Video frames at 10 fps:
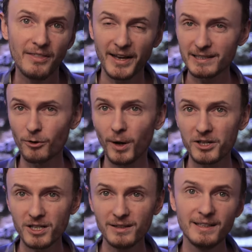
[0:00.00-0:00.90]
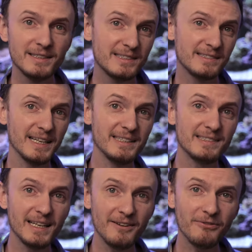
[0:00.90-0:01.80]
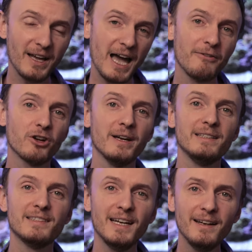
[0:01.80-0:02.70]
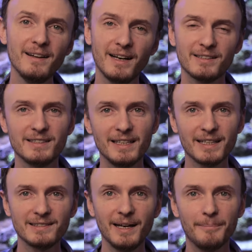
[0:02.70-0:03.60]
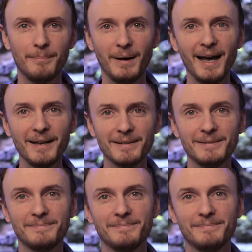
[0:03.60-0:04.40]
Thanks for watching. Stay safe. Have a great day. I'll see you next time. Bye.